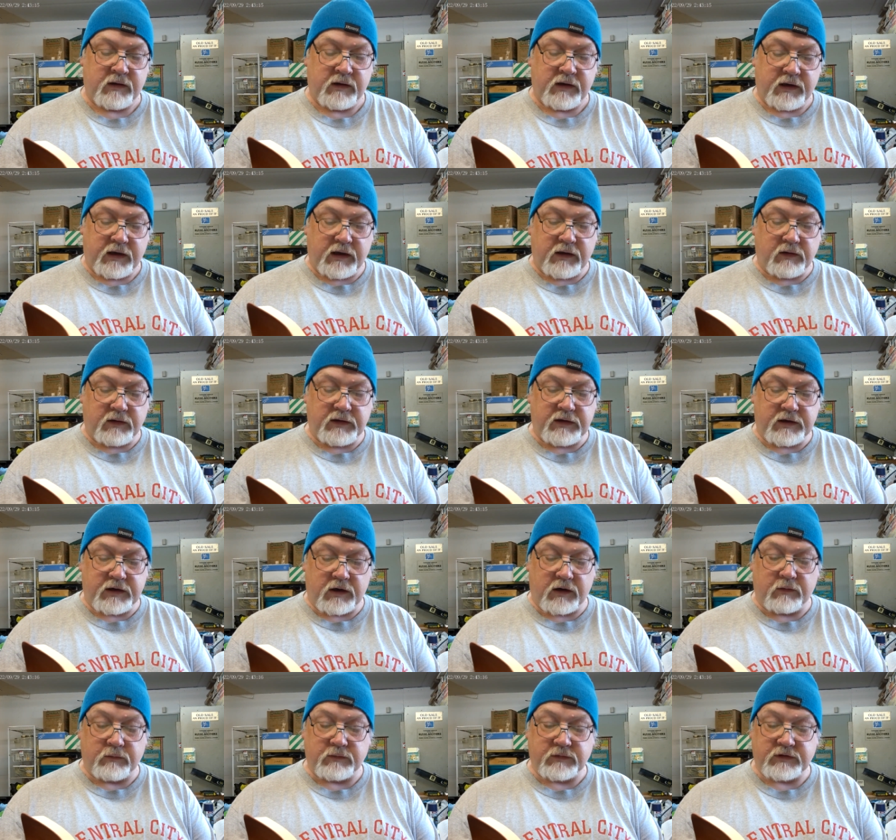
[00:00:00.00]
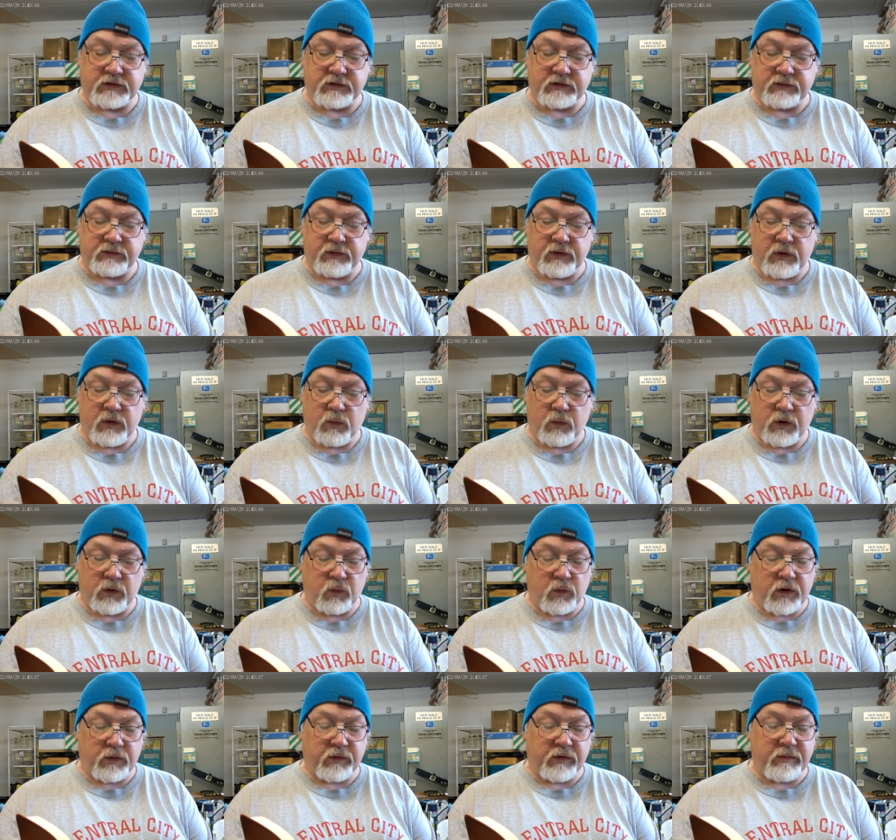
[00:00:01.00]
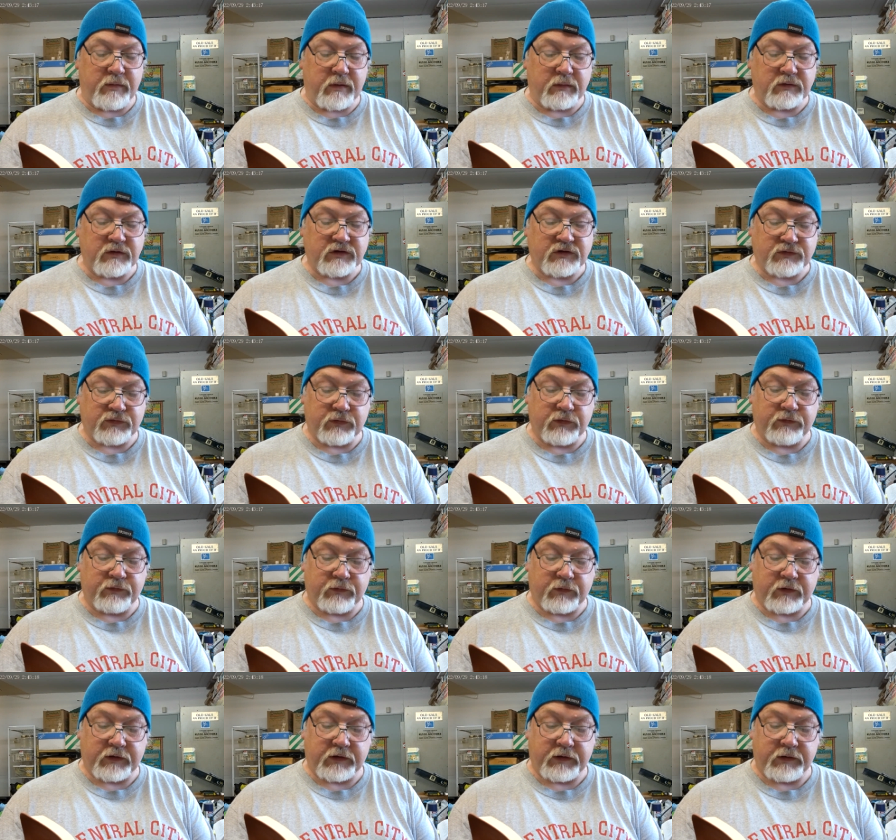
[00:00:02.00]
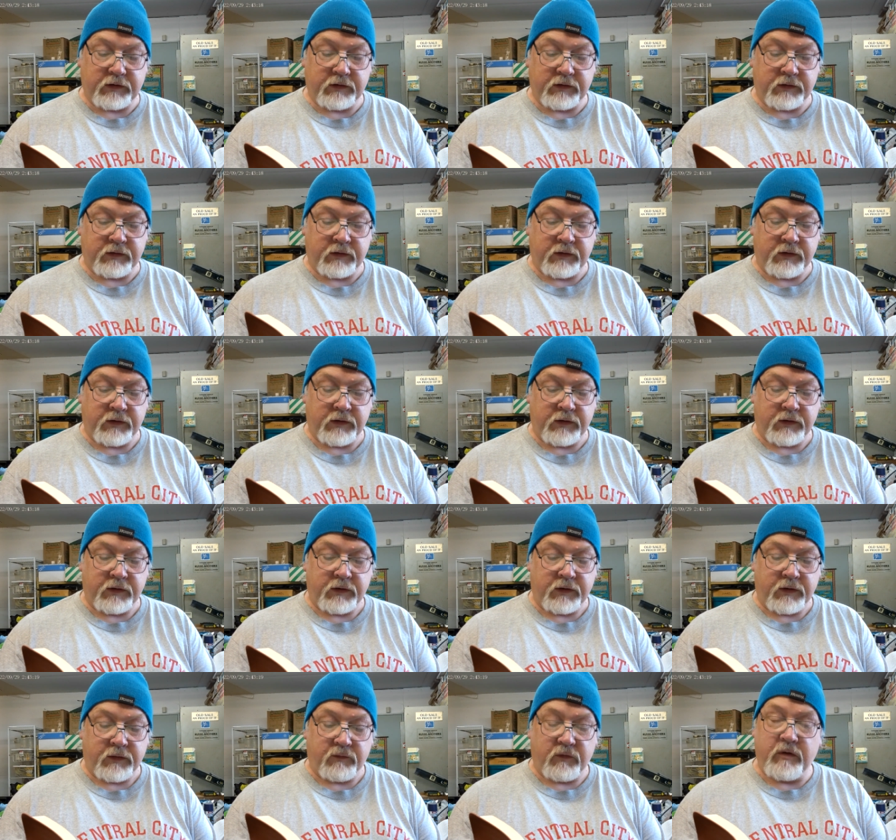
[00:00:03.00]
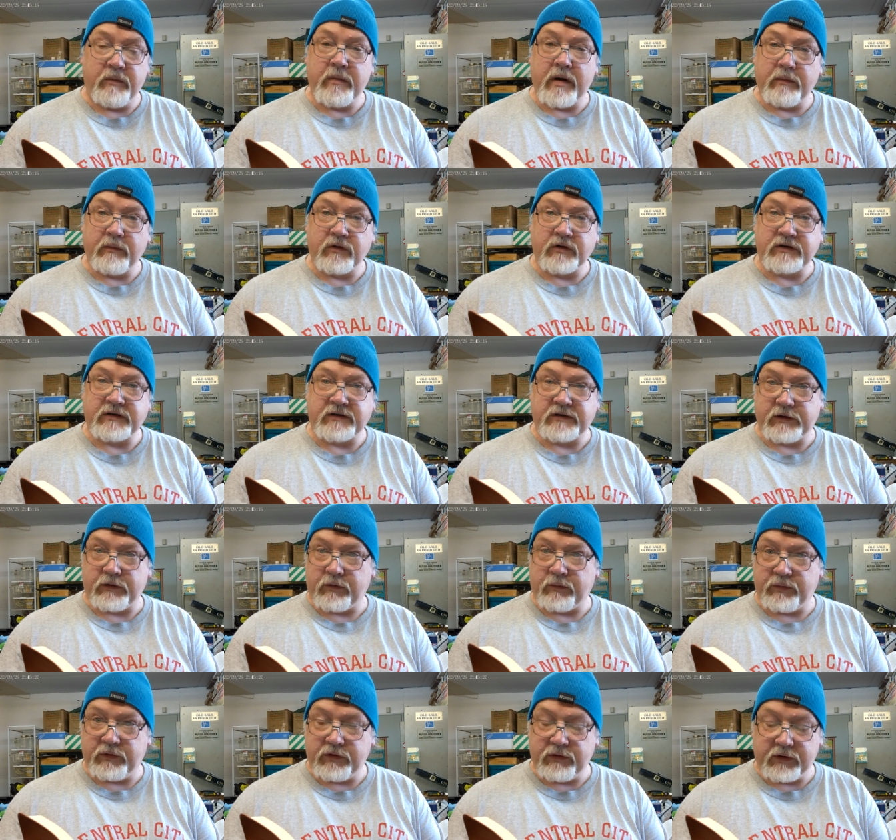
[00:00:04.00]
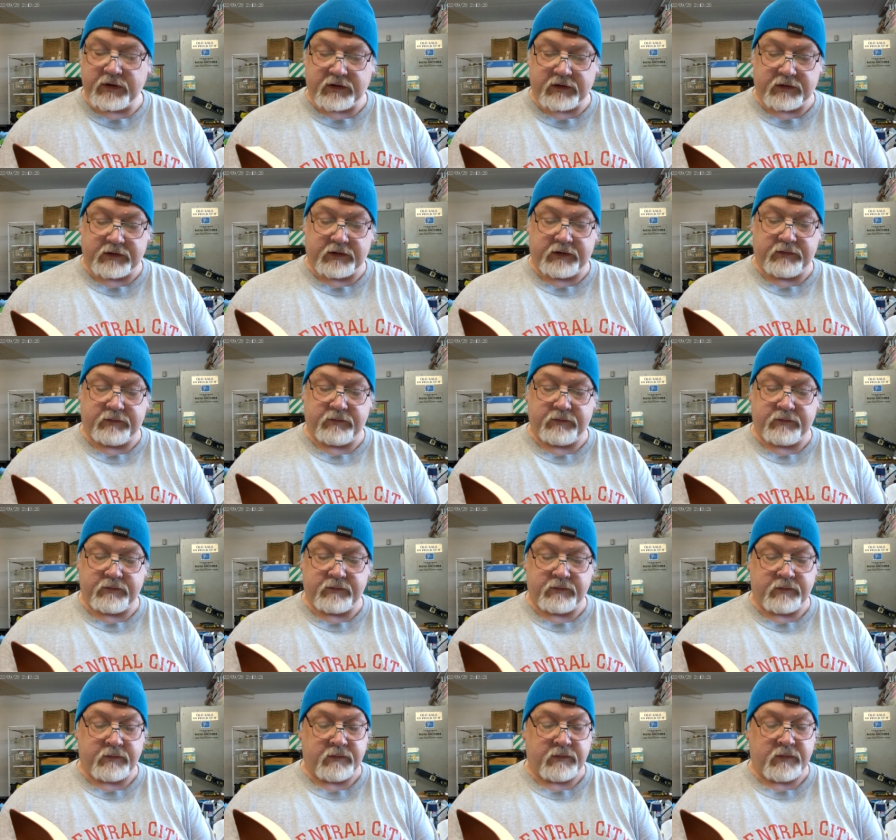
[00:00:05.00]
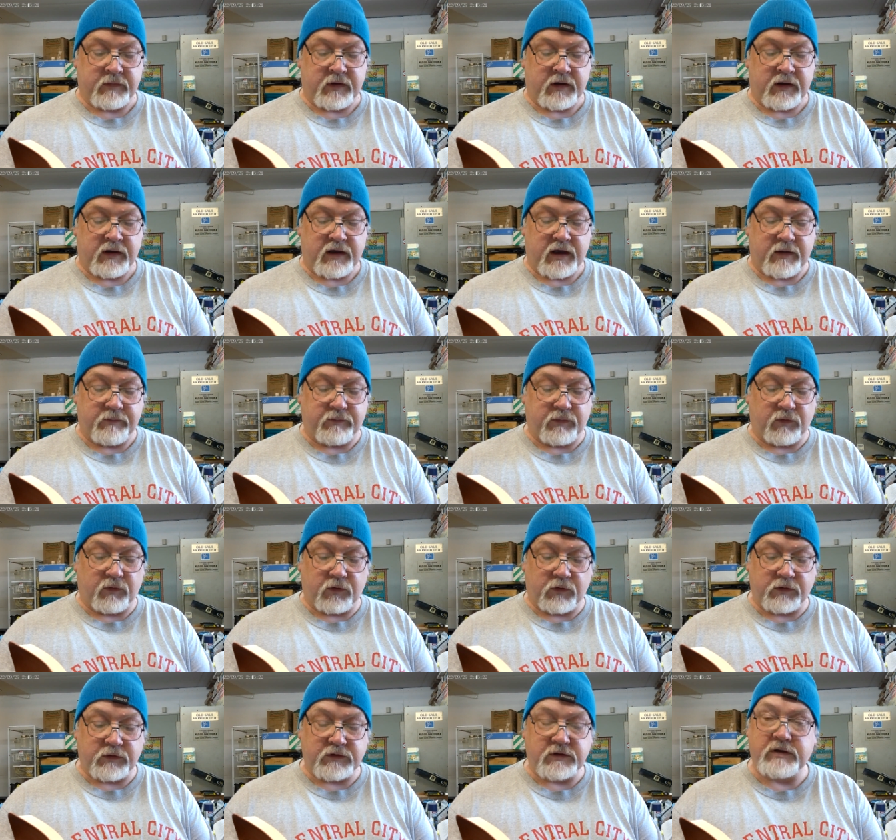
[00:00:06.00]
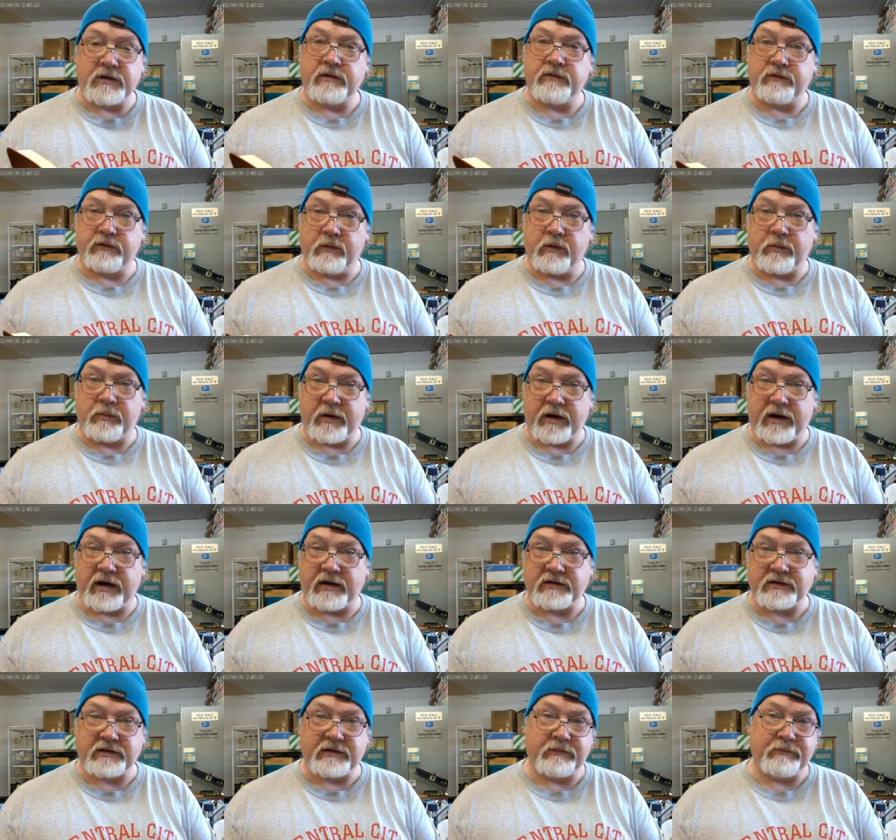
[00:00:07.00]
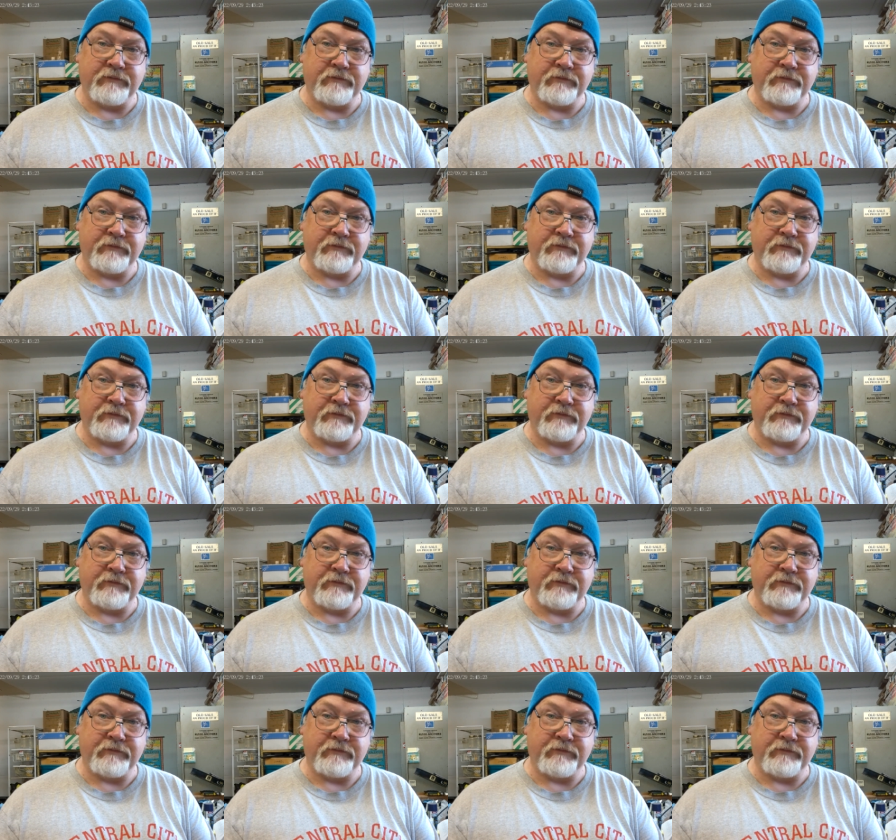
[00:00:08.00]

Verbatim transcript: Healing comes when one remembers truthfully, remembers therapeutically and learns from the past.